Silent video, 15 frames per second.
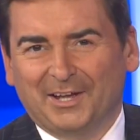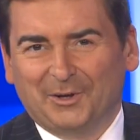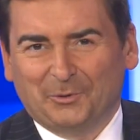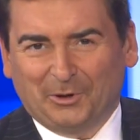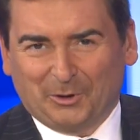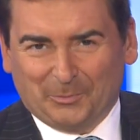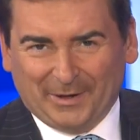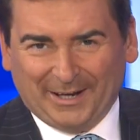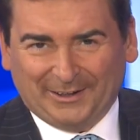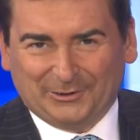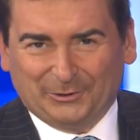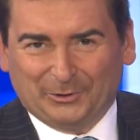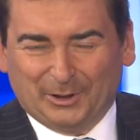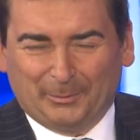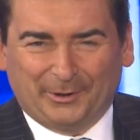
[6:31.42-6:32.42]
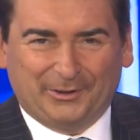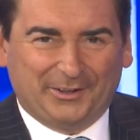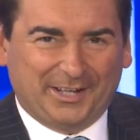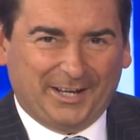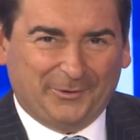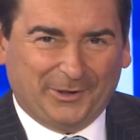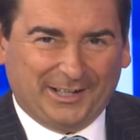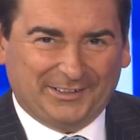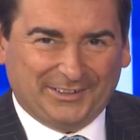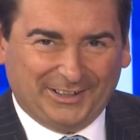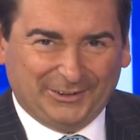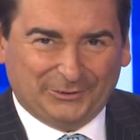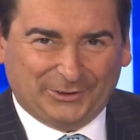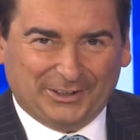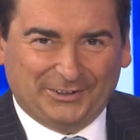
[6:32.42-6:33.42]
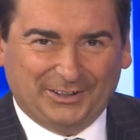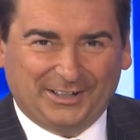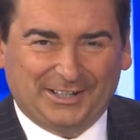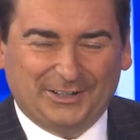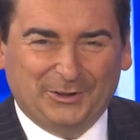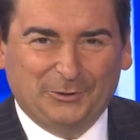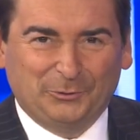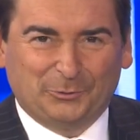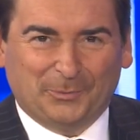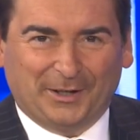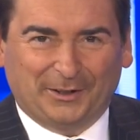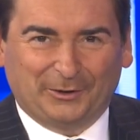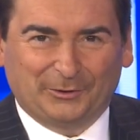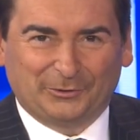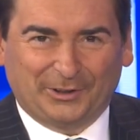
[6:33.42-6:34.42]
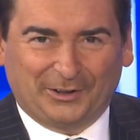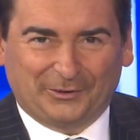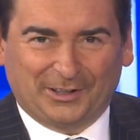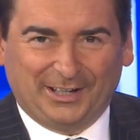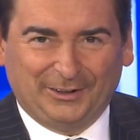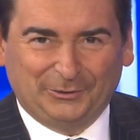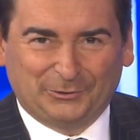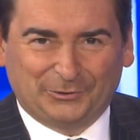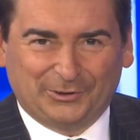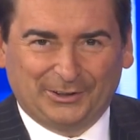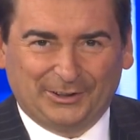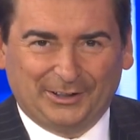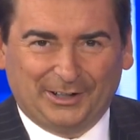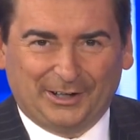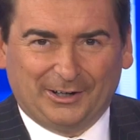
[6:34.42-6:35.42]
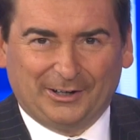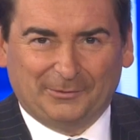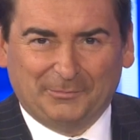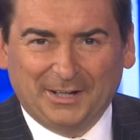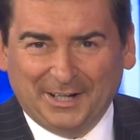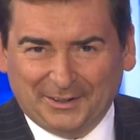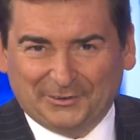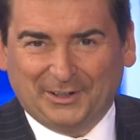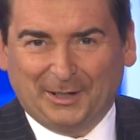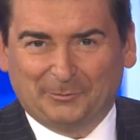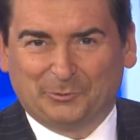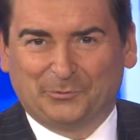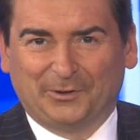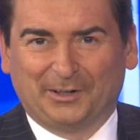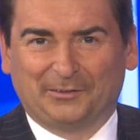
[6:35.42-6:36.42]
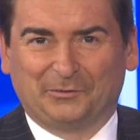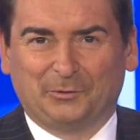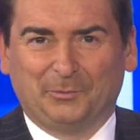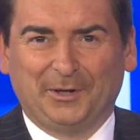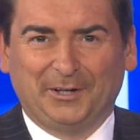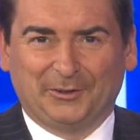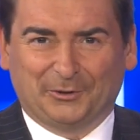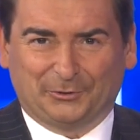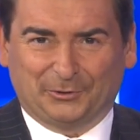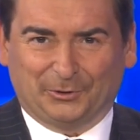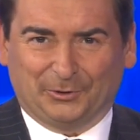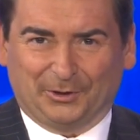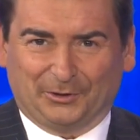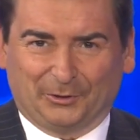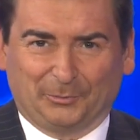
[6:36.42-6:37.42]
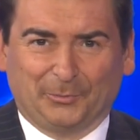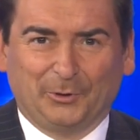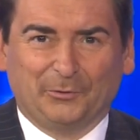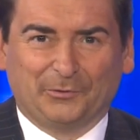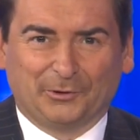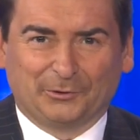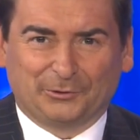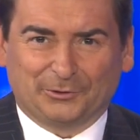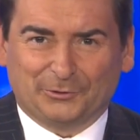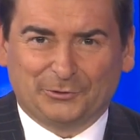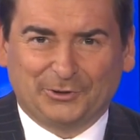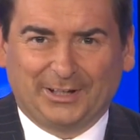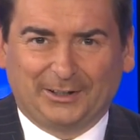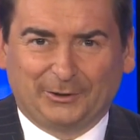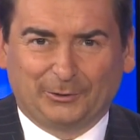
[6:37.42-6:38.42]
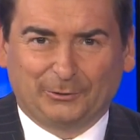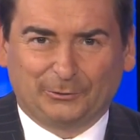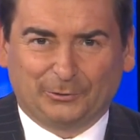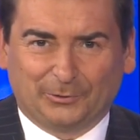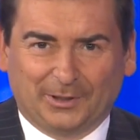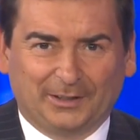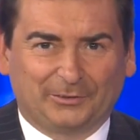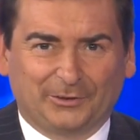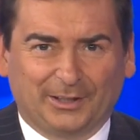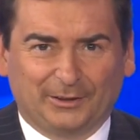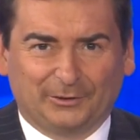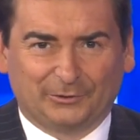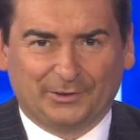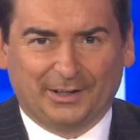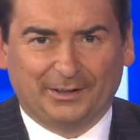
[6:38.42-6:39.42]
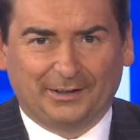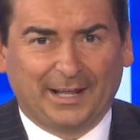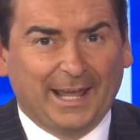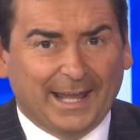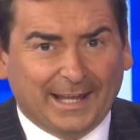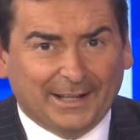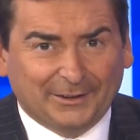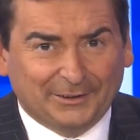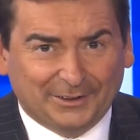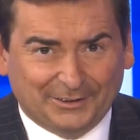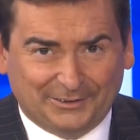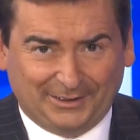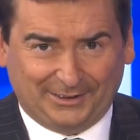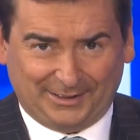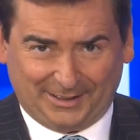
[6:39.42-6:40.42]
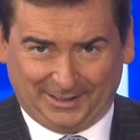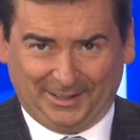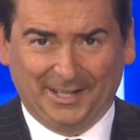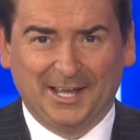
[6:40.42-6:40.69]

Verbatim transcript: Welcome back to WKYT's Kentucky Newsmakers. Our guests here are many times very familiar to you, the movers and shakers who get things done in Kentucky.